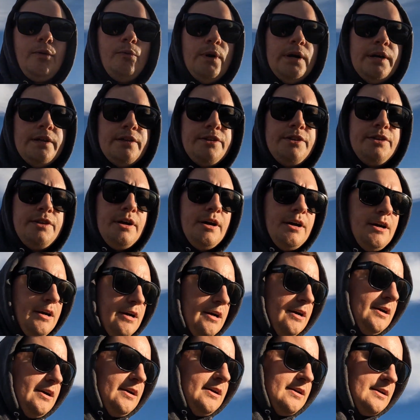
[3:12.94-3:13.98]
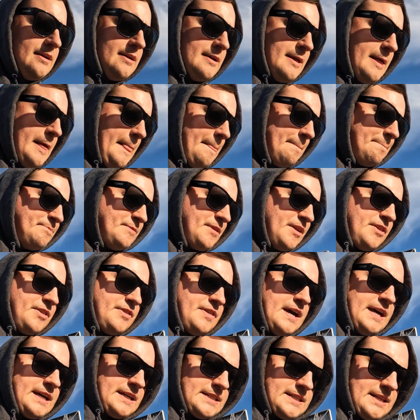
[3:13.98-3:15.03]
with
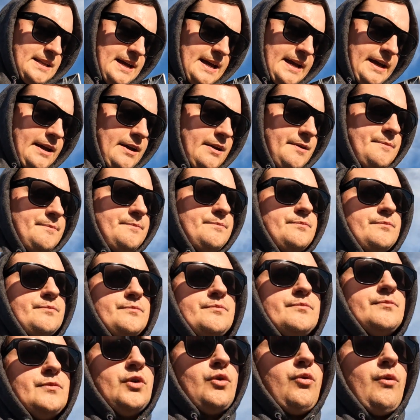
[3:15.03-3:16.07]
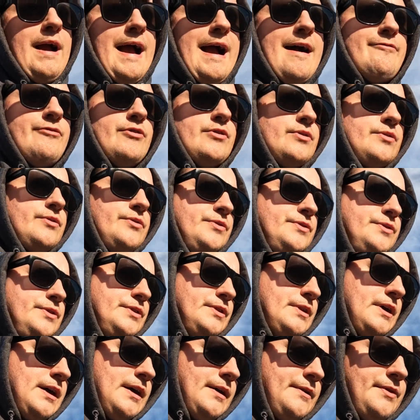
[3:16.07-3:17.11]
things like gravel.
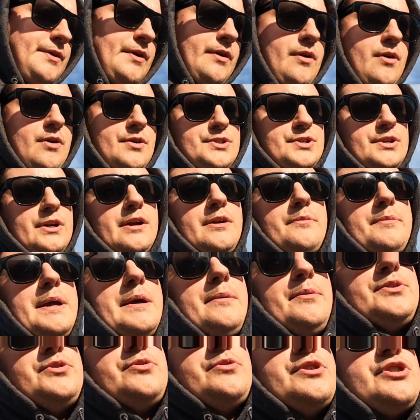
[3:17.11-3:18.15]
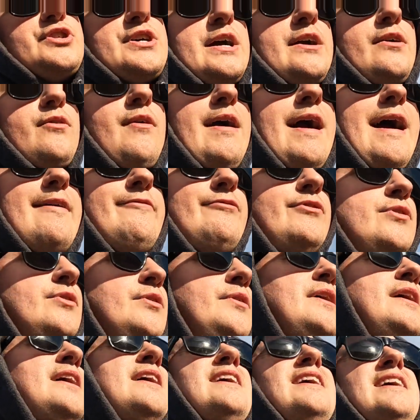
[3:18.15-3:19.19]
They're also going to be able to eject gravel
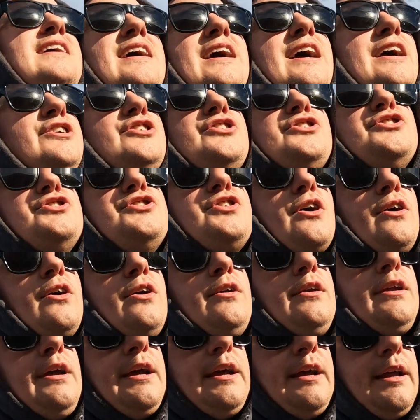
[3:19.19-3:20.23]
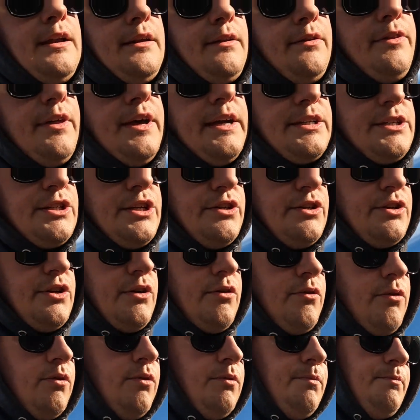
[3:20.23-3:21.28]
and just dirt and things in general.